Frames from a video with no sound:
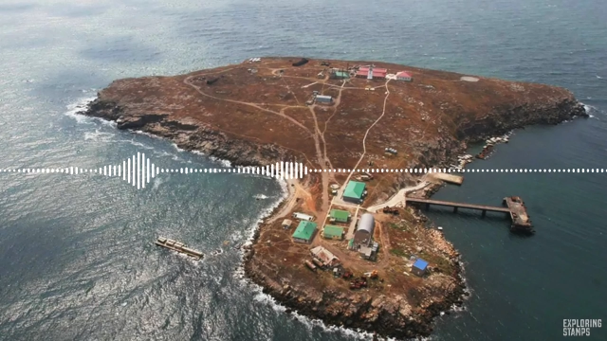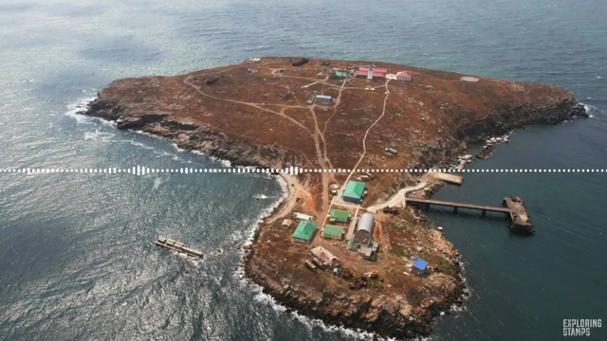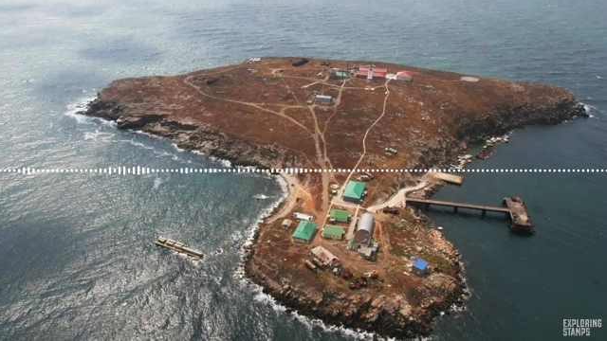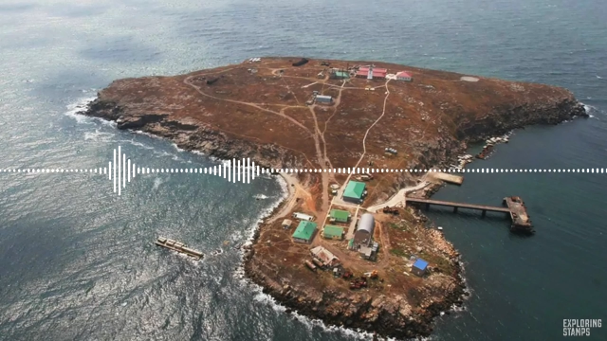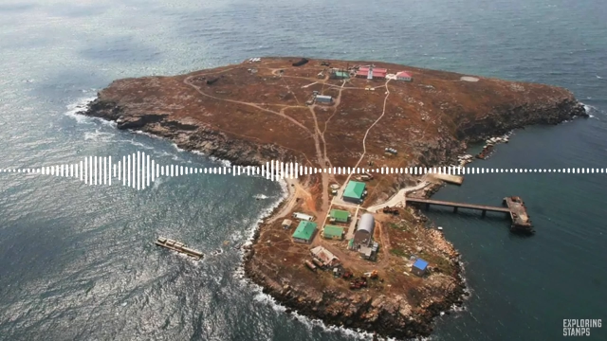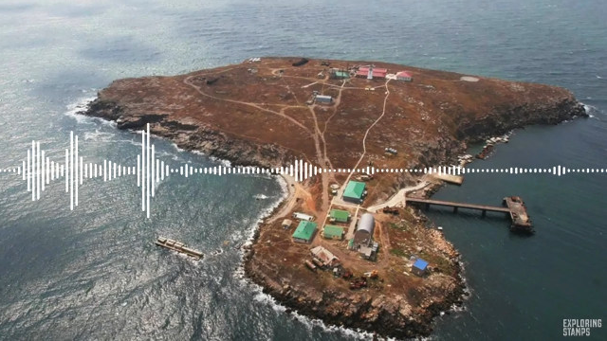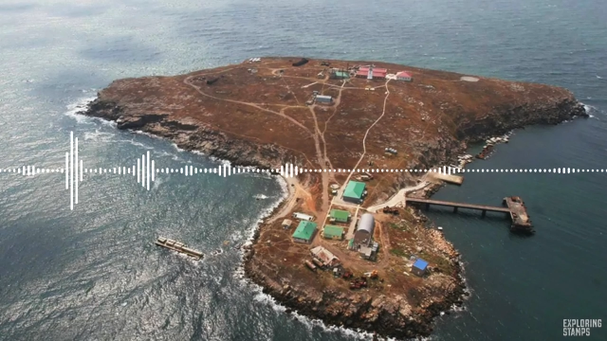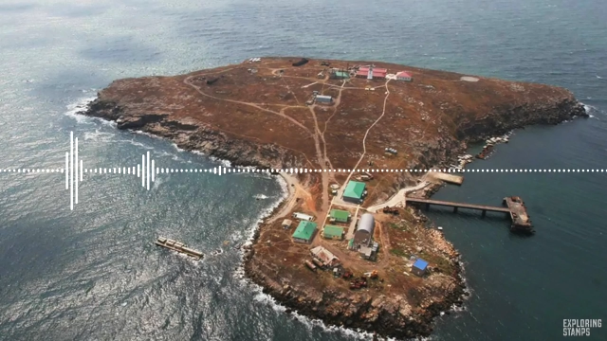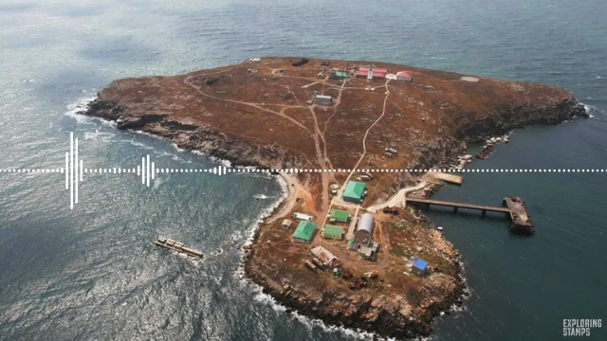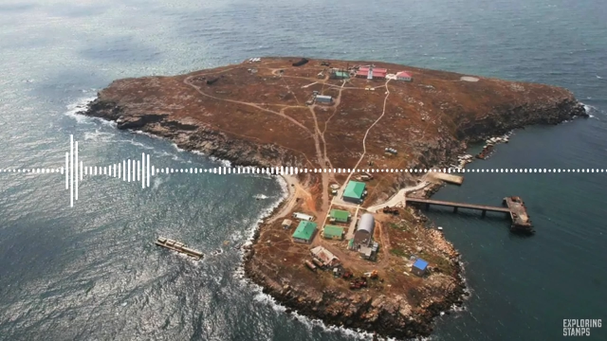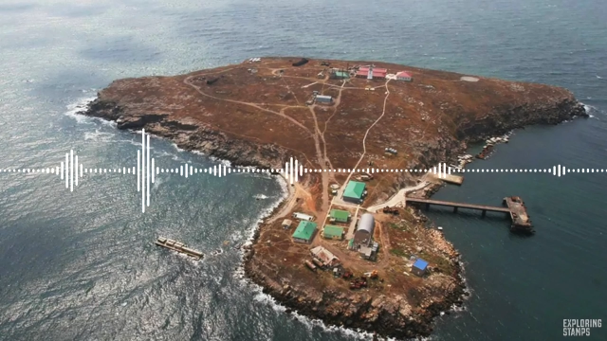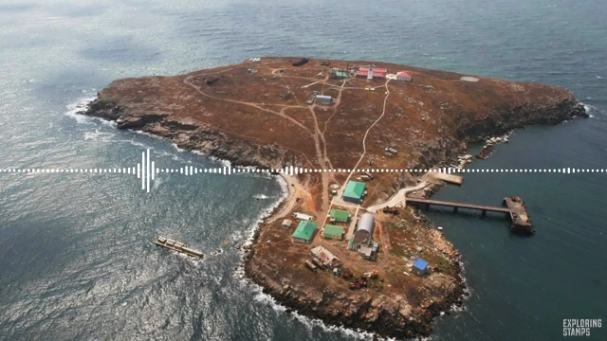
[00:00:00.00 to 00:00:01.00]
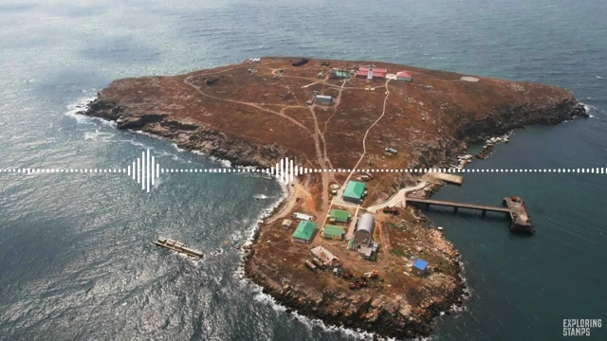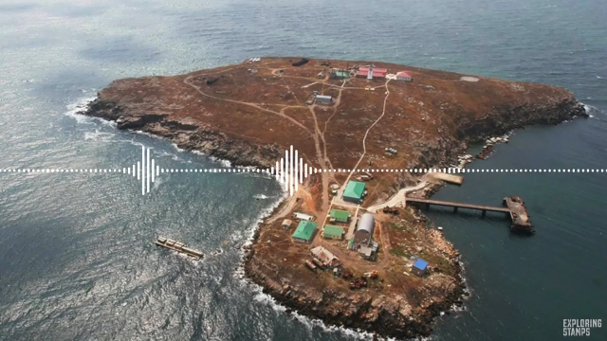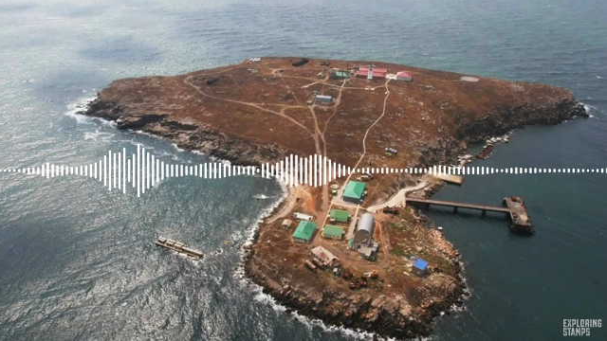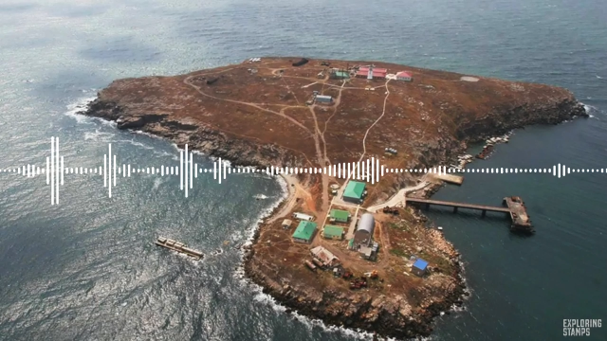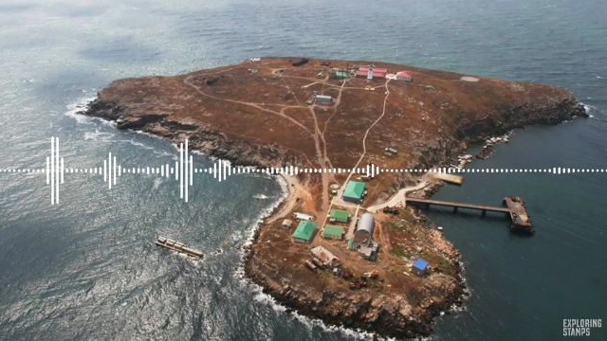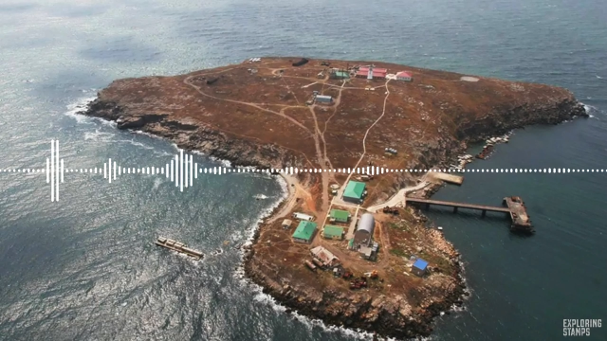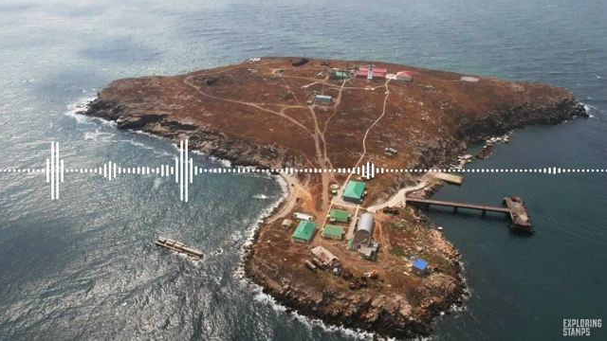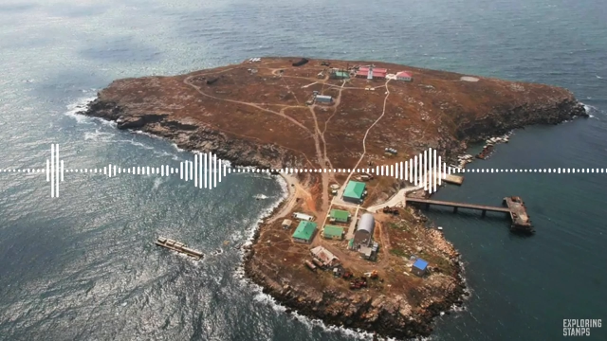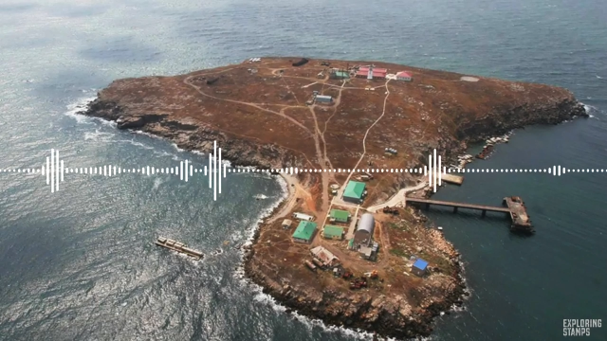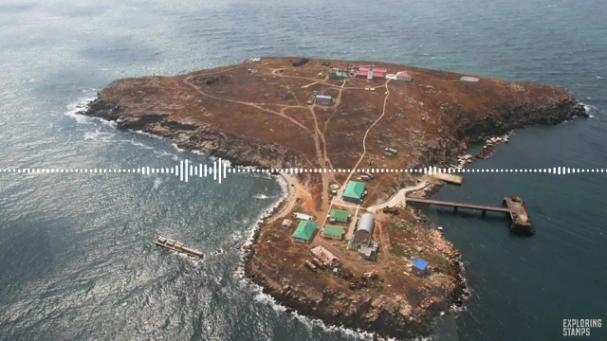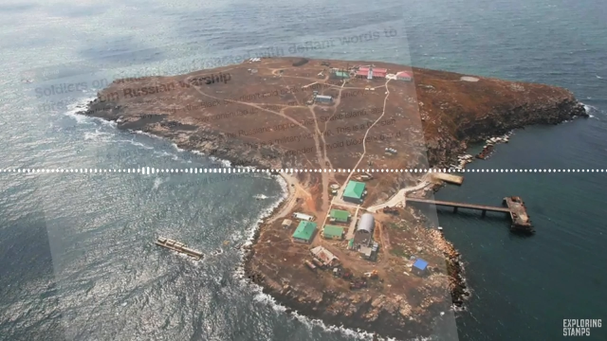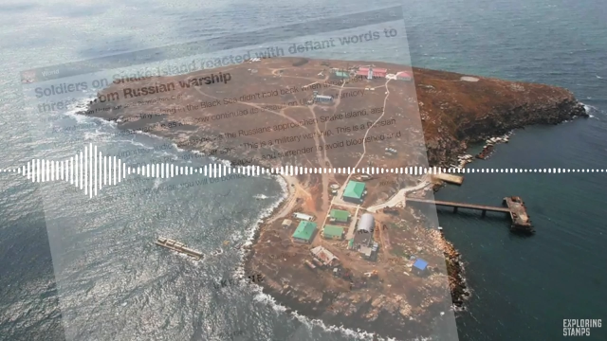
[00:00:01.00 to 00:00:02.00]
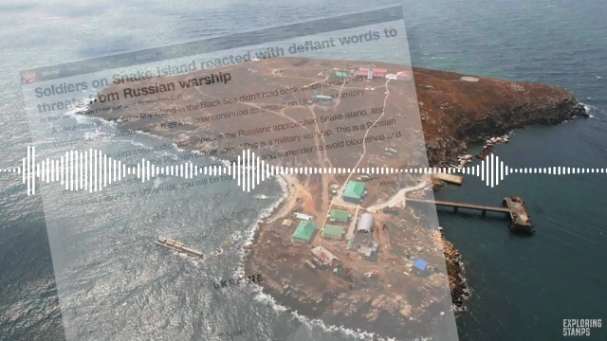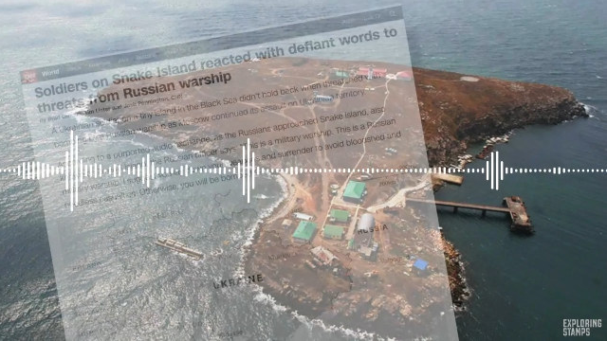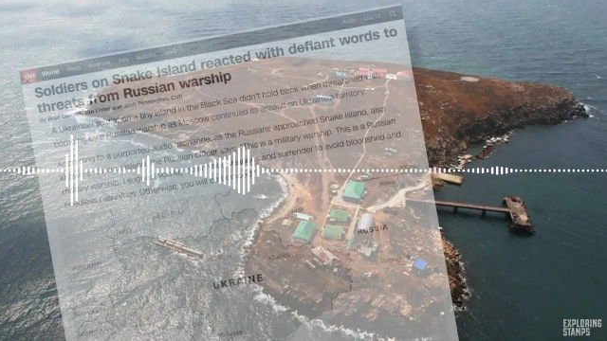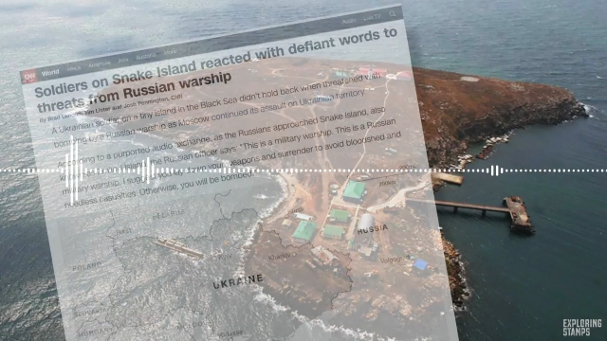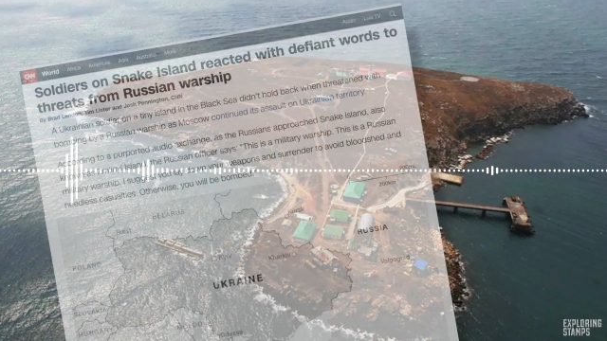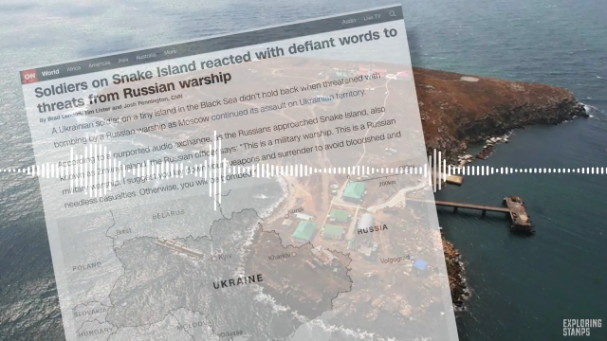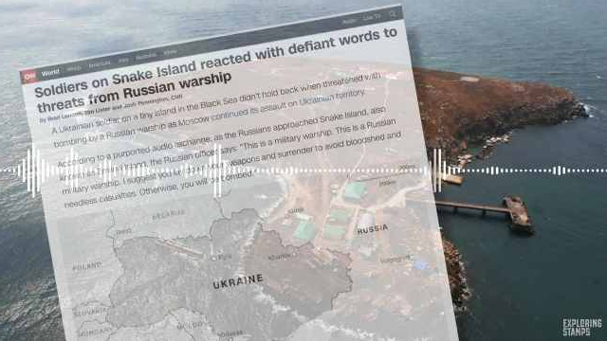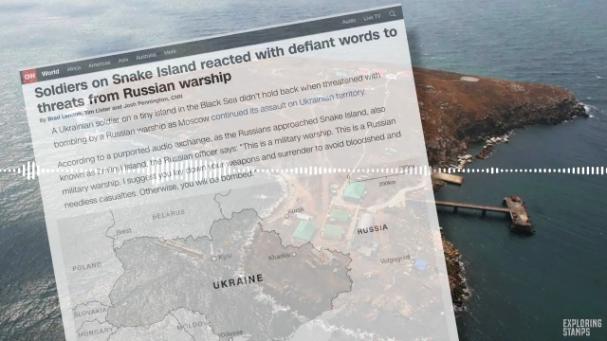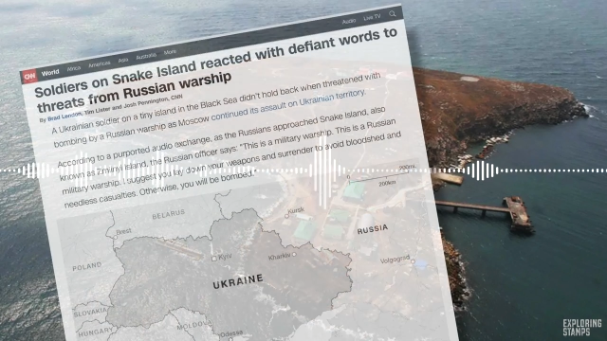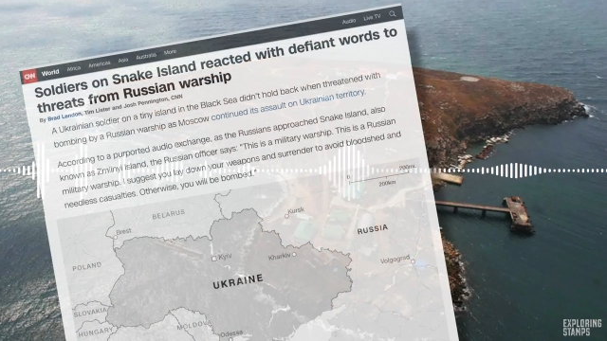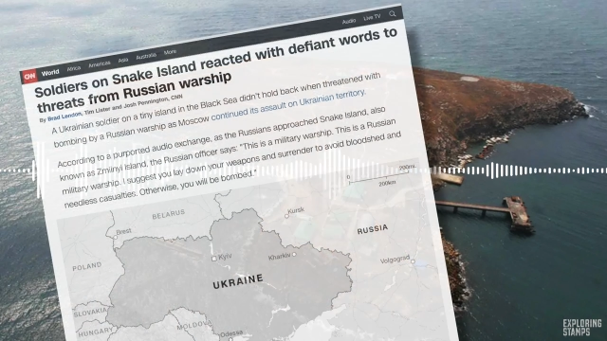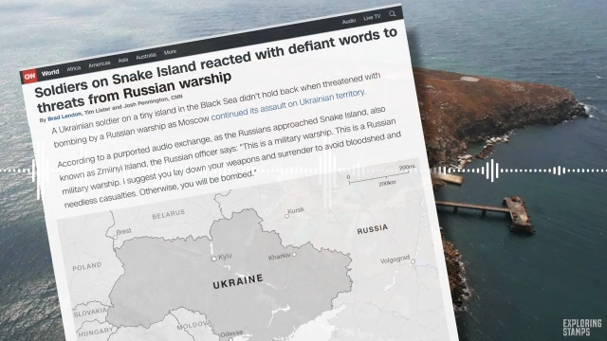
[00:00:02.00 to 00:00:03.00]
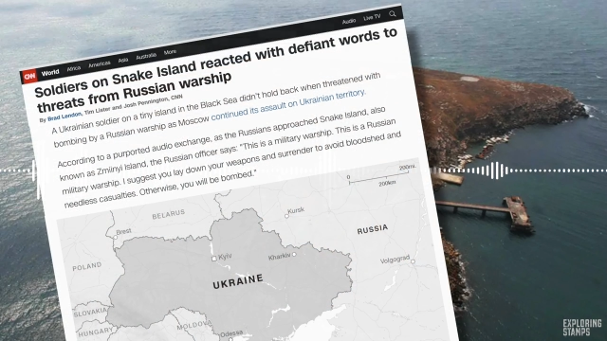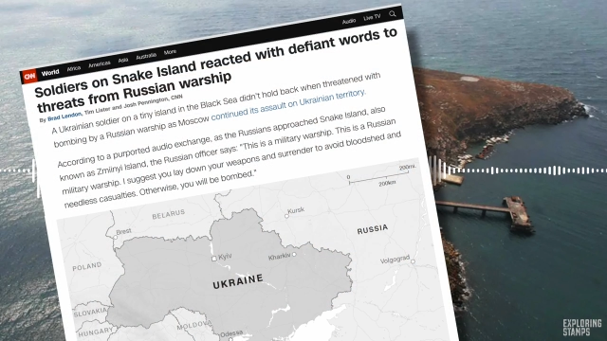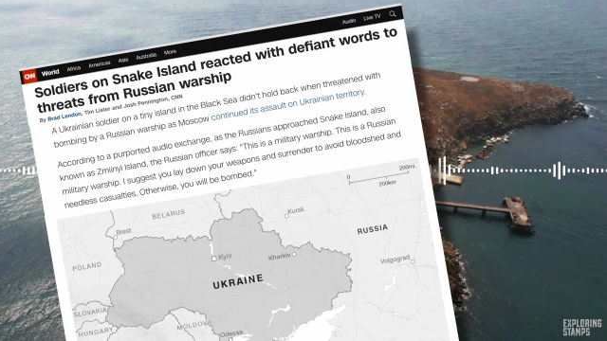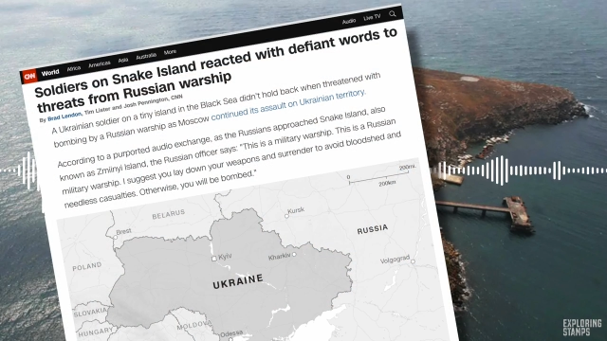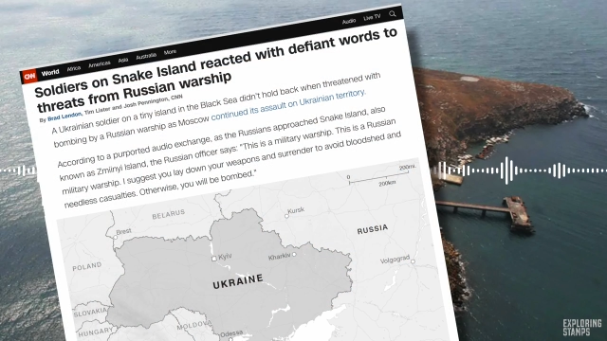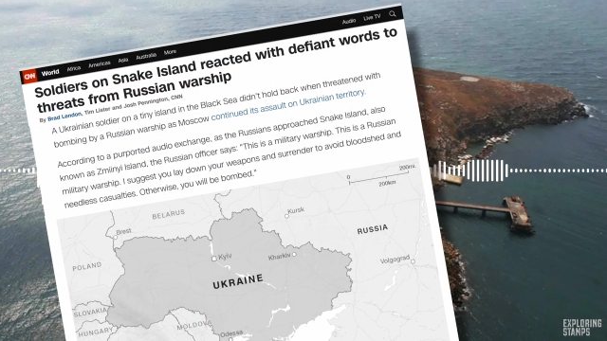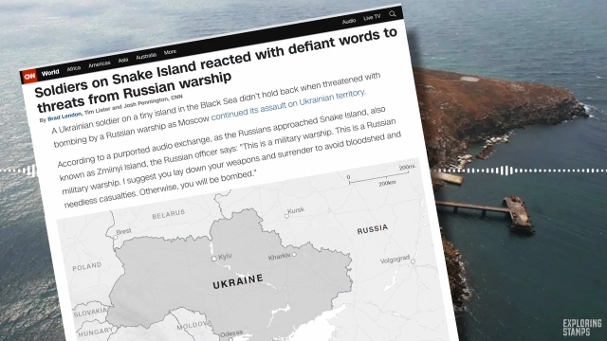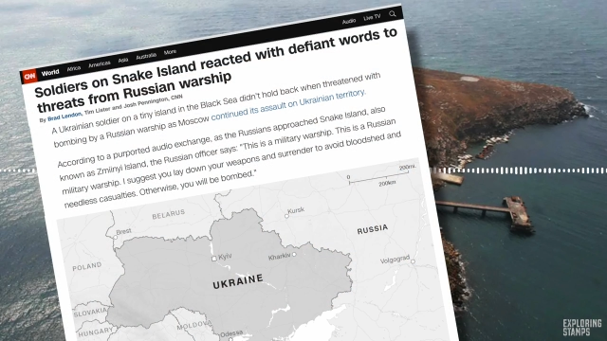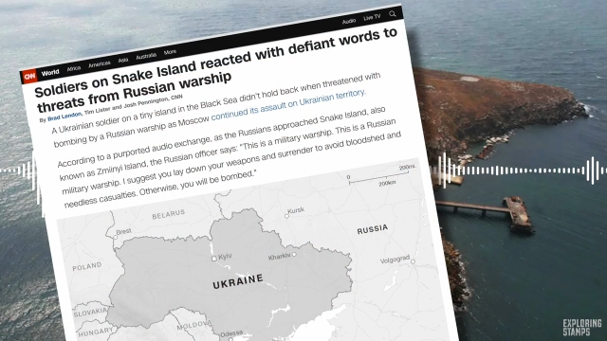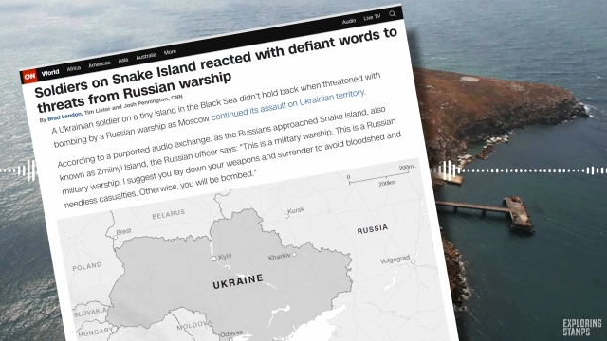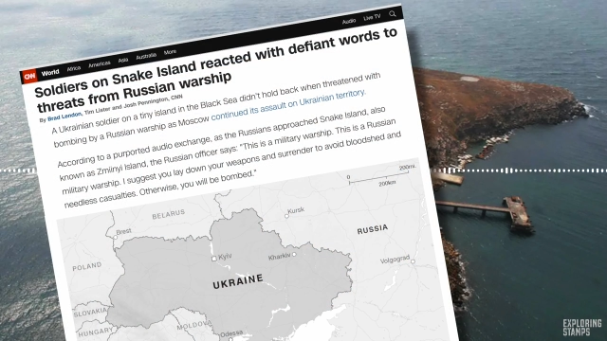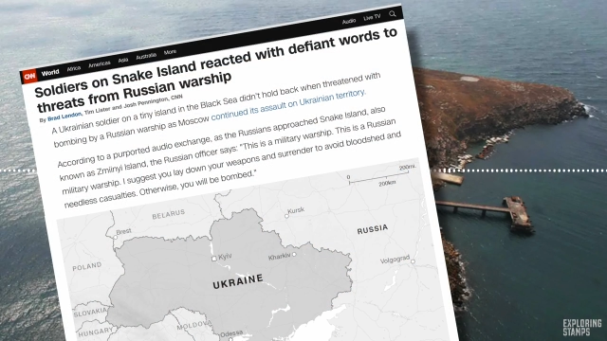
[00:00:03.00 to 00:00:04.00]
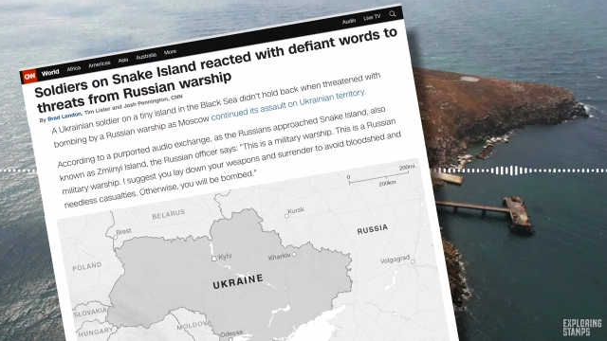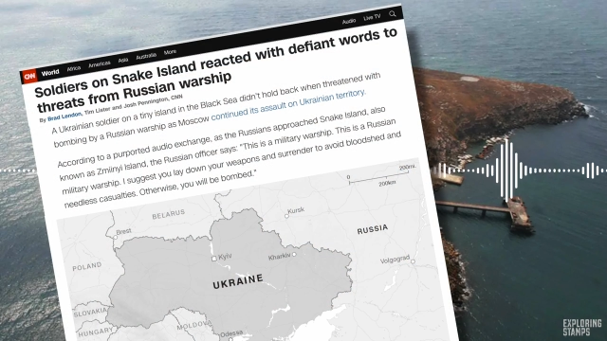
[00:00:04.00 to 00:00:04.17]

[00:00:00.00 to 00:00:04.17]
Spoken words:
(no speaker visible)